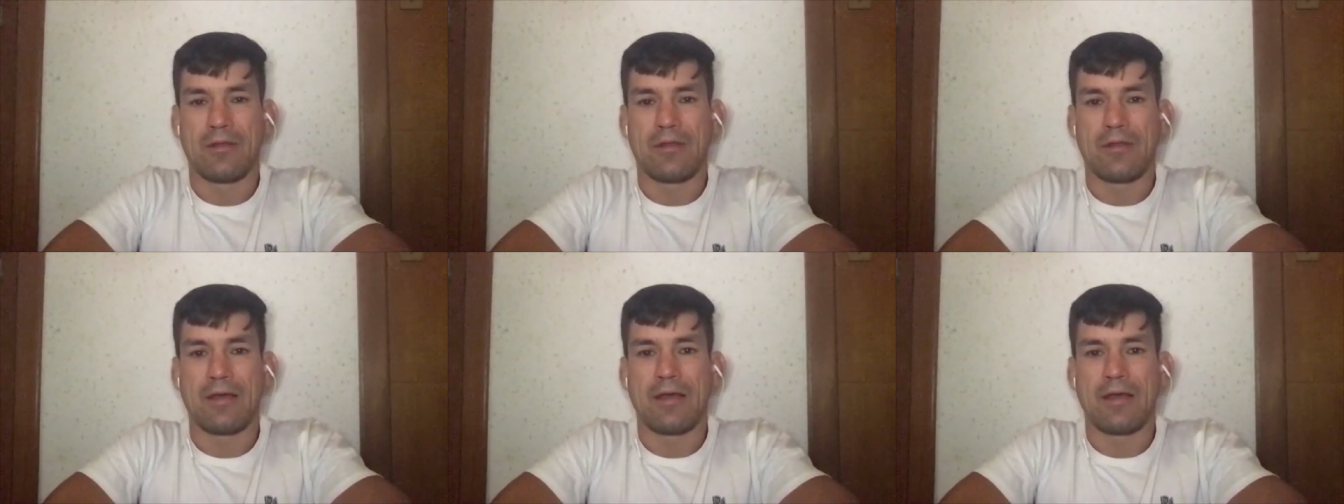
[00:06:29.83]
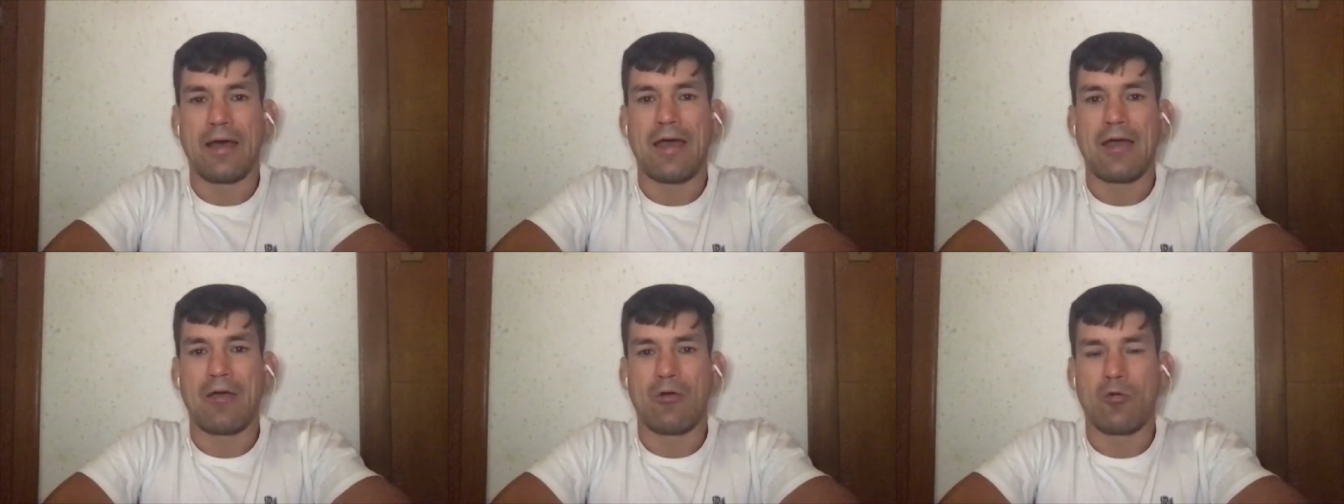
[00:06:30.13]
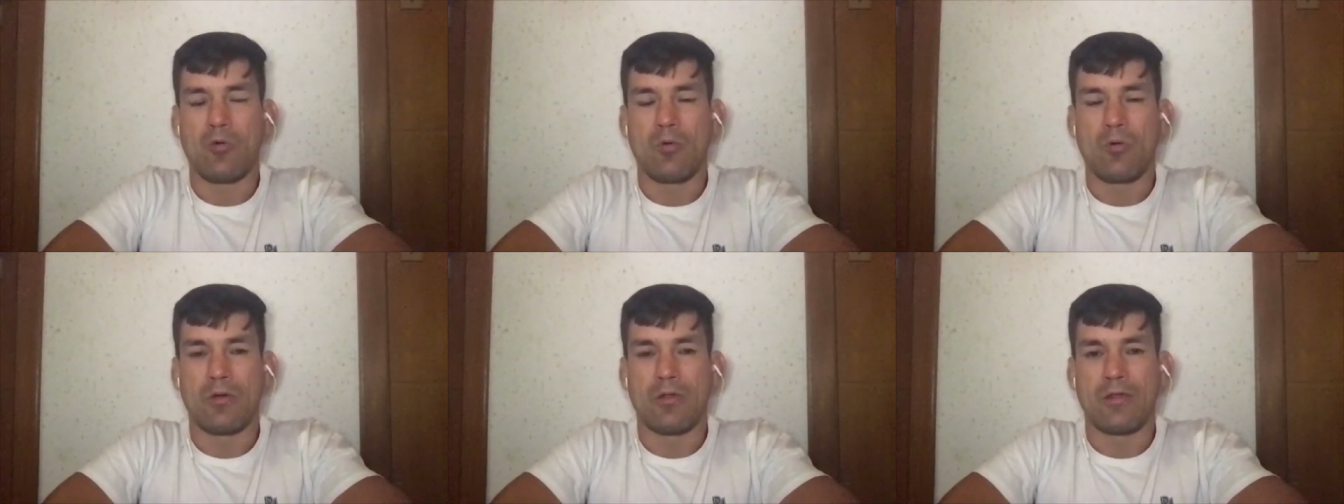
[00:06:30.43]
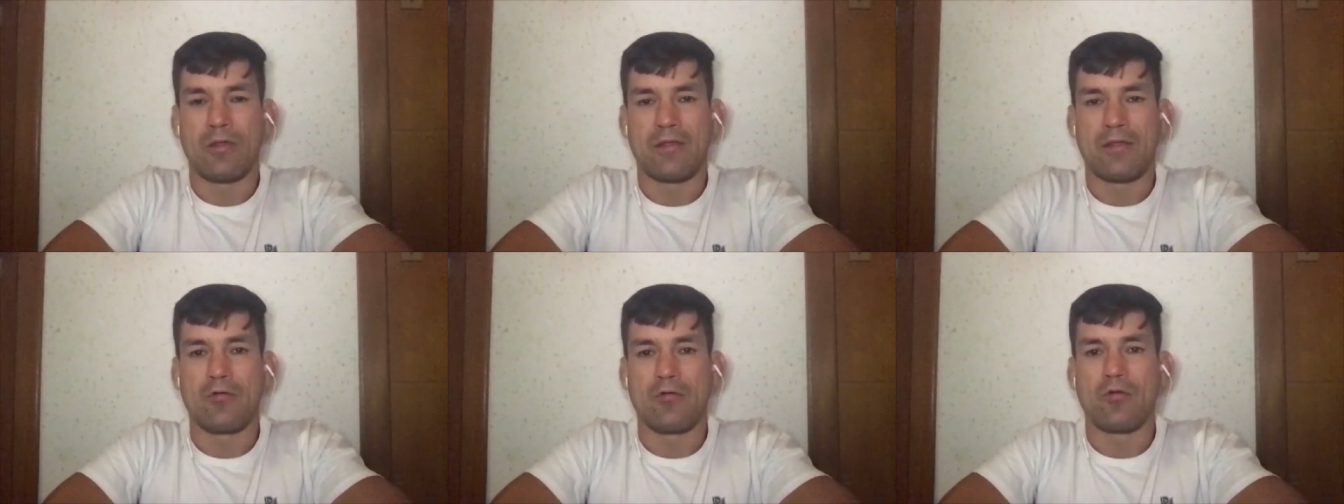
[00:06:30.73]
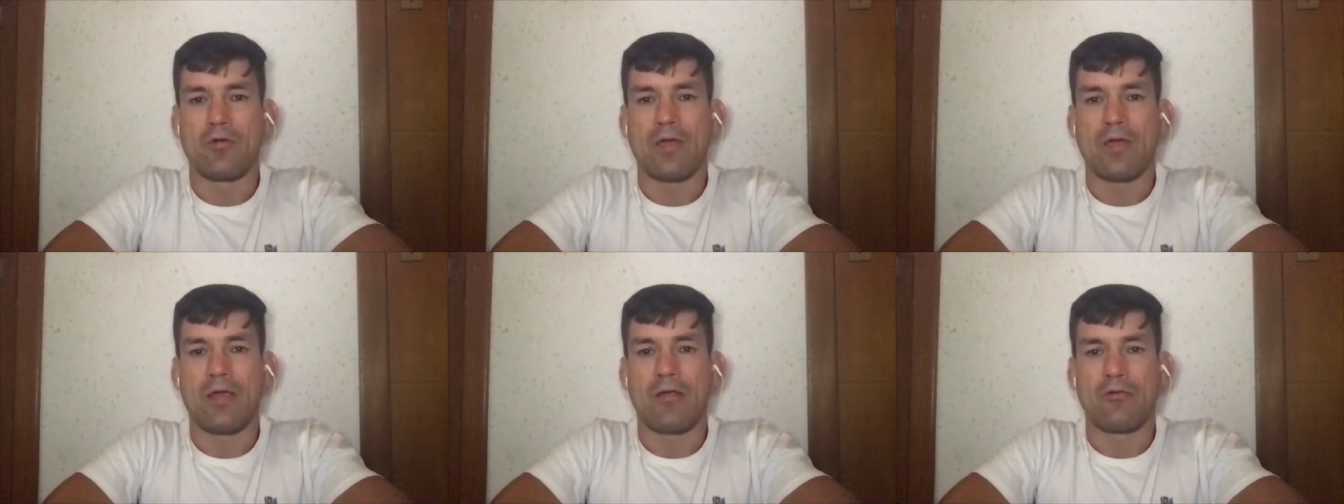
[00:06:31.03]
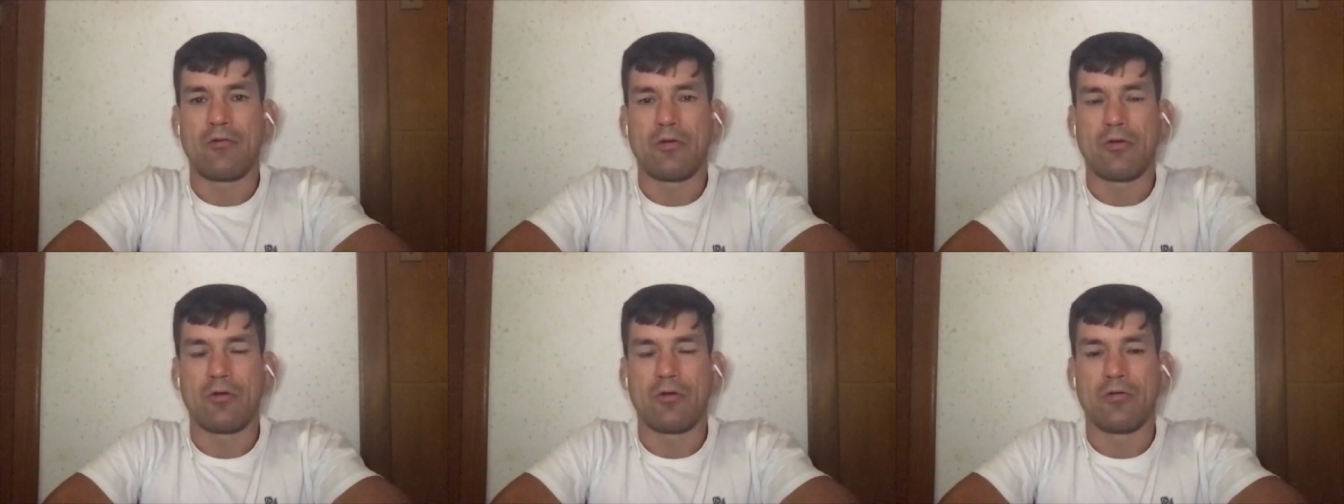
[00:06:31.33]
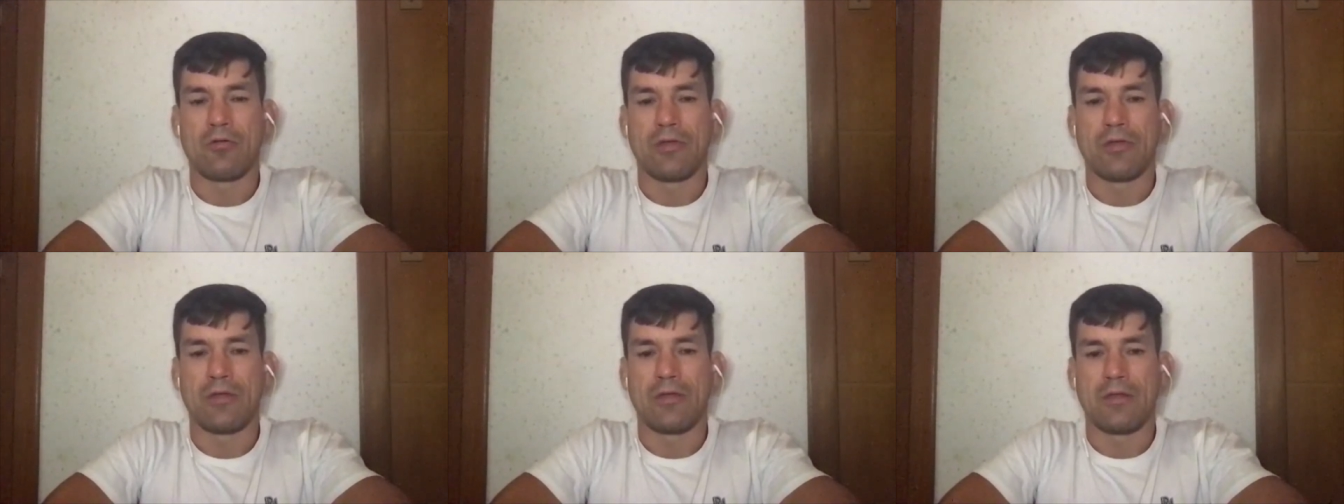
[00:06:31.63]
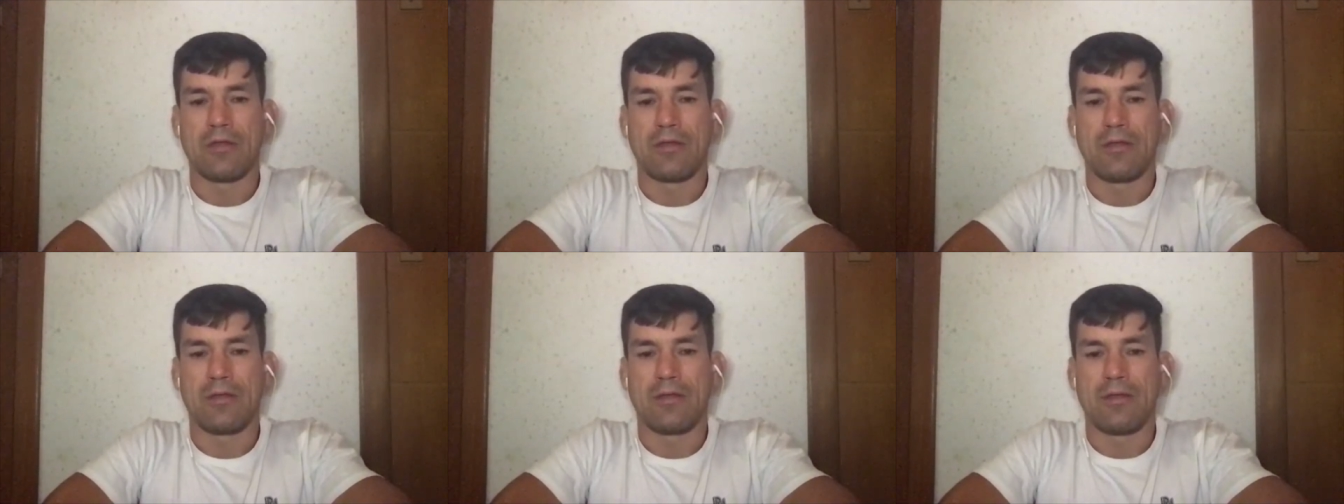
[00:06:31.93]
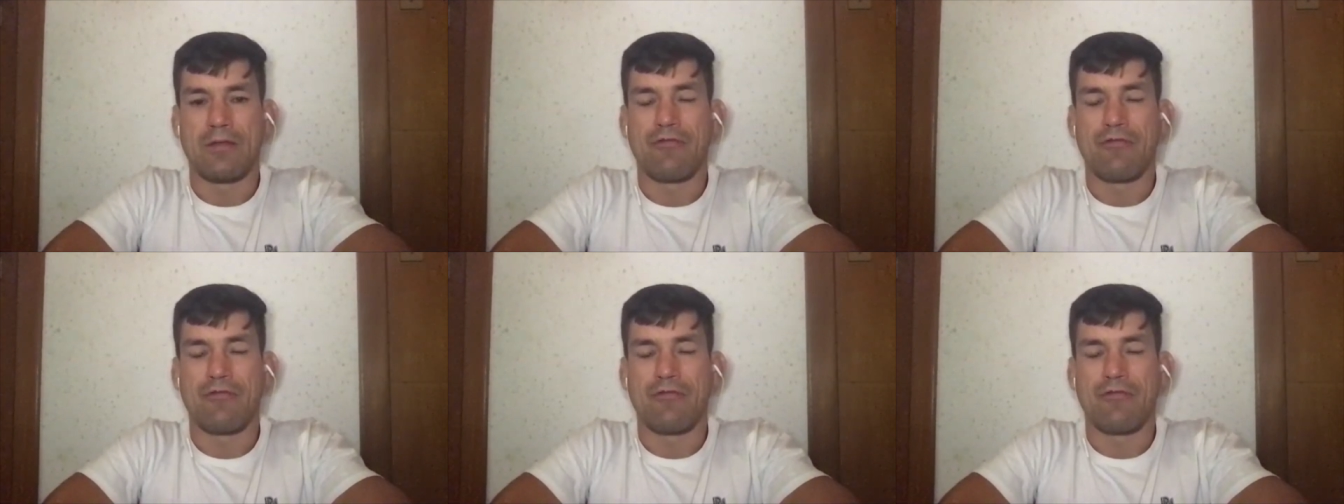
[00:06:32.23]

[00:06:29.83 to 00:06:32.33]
the guy who is still carrying on the, the,